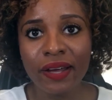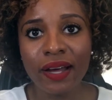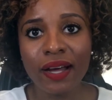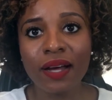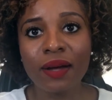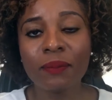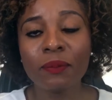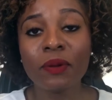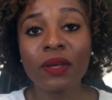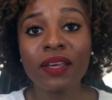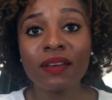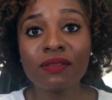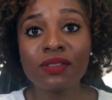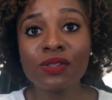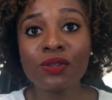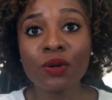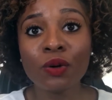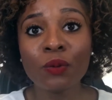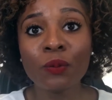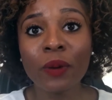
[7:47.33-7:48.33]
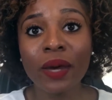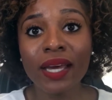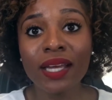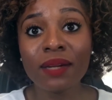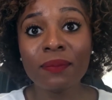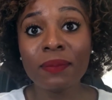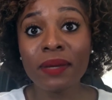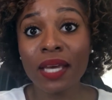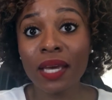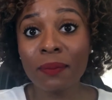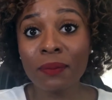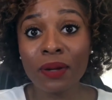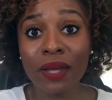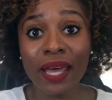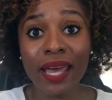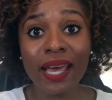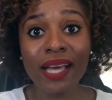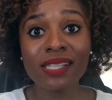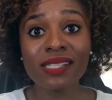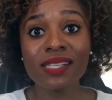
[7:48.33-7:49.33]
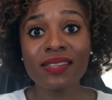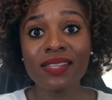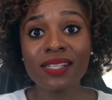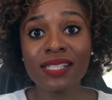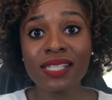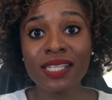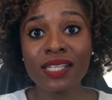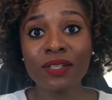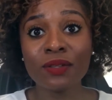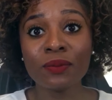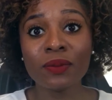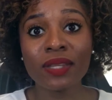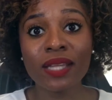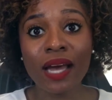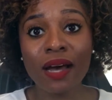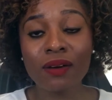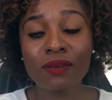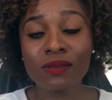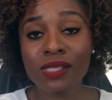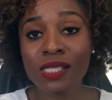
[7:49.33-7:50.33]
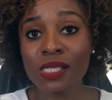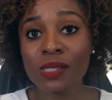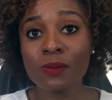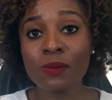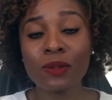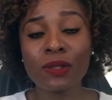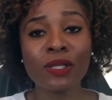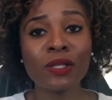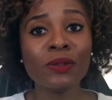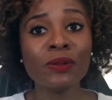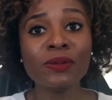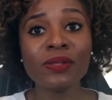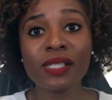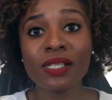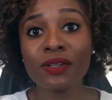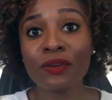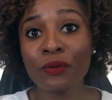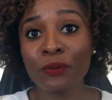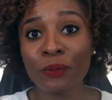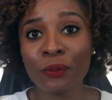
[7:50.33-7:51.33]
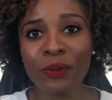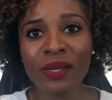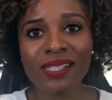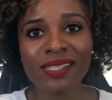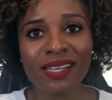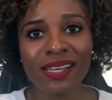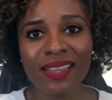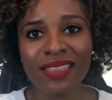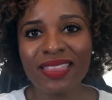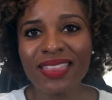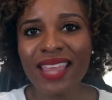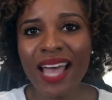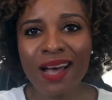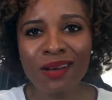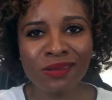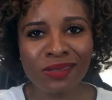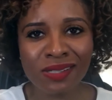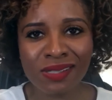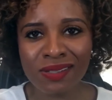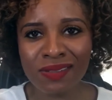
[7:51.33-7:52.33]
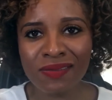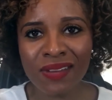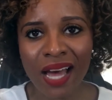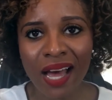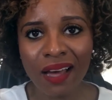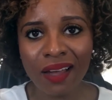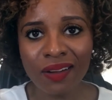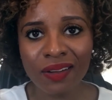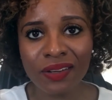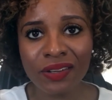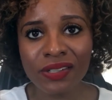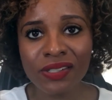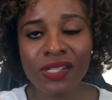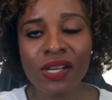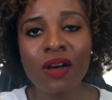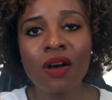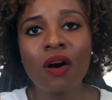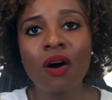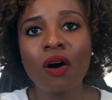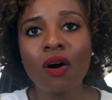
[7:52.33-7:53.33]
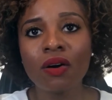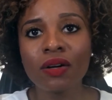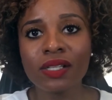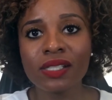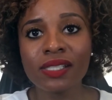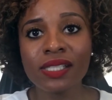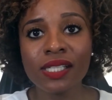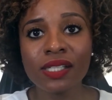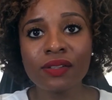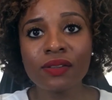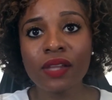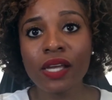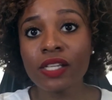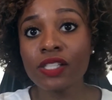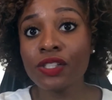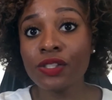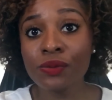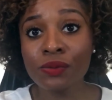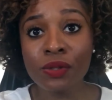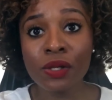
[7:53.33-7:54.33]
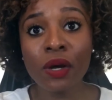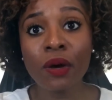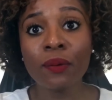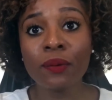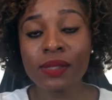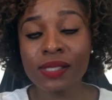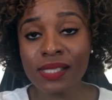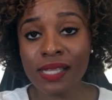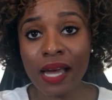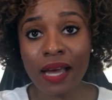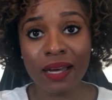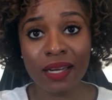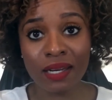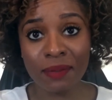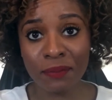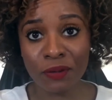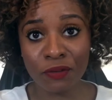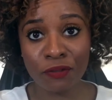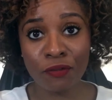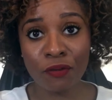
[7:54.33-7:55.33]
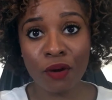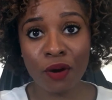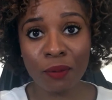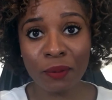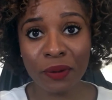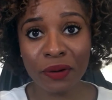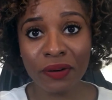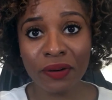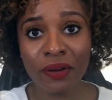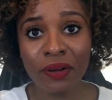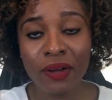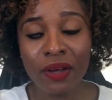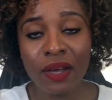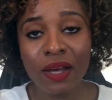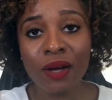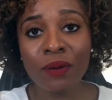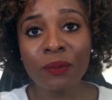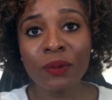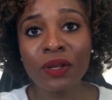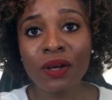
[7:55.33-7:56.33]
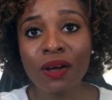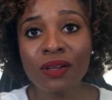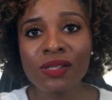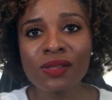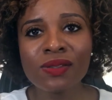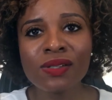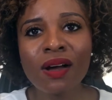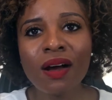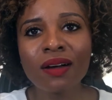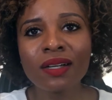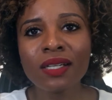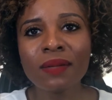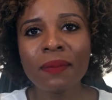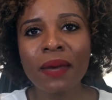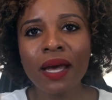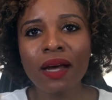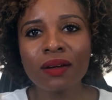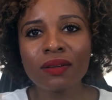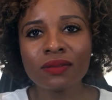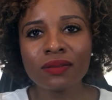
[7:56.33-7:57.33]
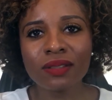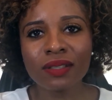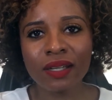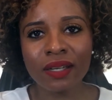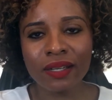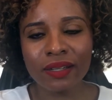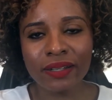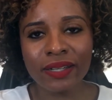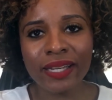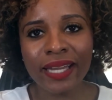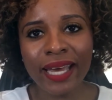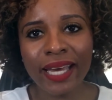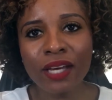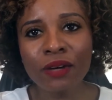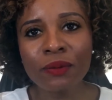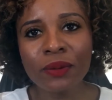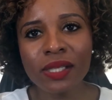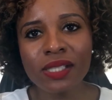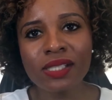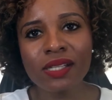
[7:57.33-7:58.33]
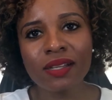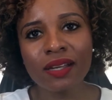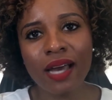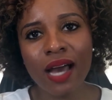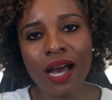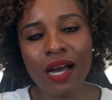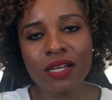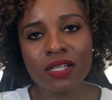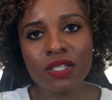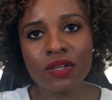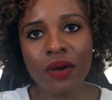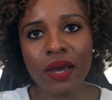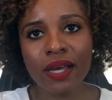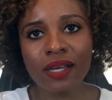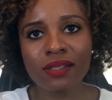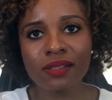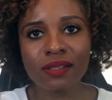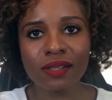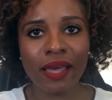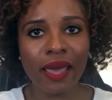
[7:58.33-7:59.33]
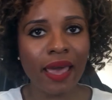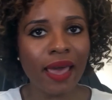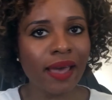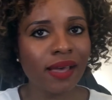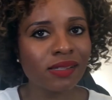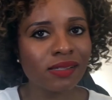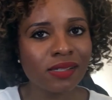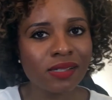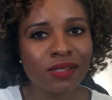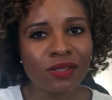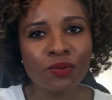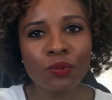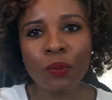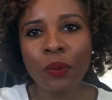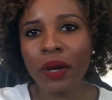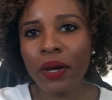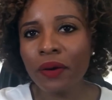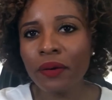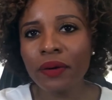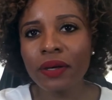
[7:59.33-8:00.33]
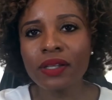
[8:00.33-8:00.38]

It gives you a way to be able to exit the deal without losing or risking thousands of dollars on a deal that you know is not going to move forward. We also talked about language of contracts, as is, where